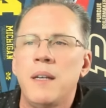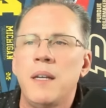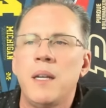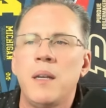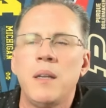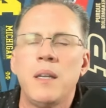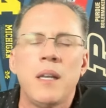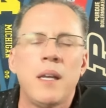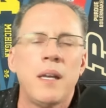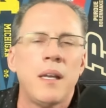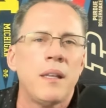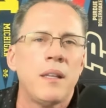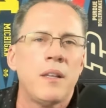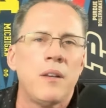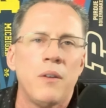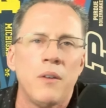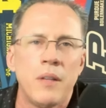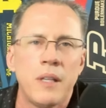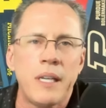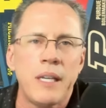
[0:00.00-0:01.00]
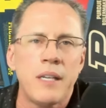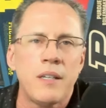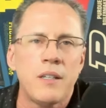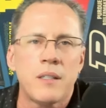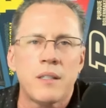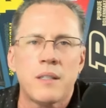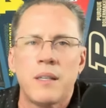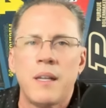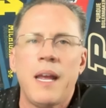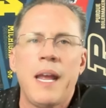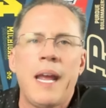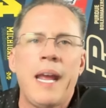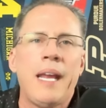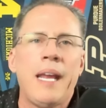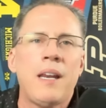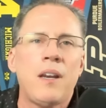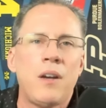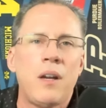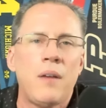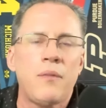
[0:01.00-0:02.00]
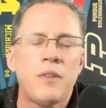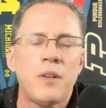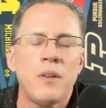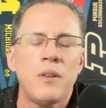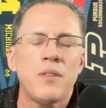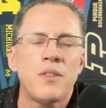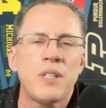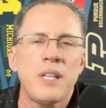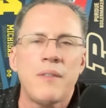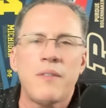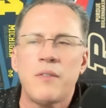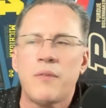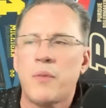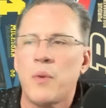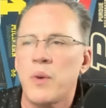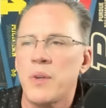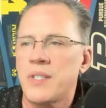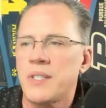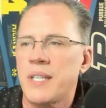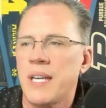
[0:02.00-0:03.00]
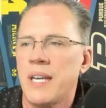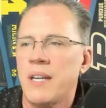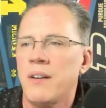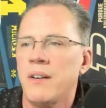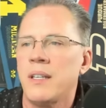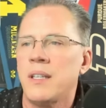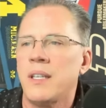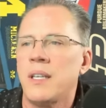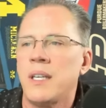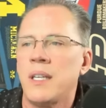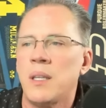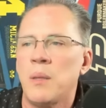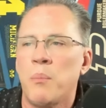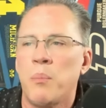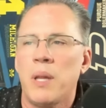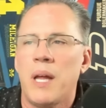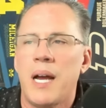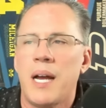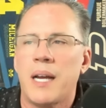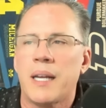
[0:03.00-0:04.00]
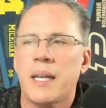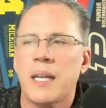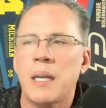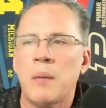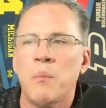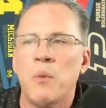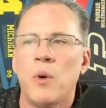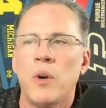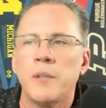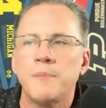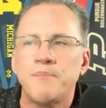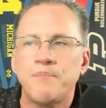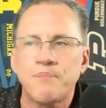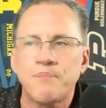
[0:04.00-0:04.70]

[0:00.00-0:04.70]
And, they can't just hand it off to their 7-4 center in the block anymore.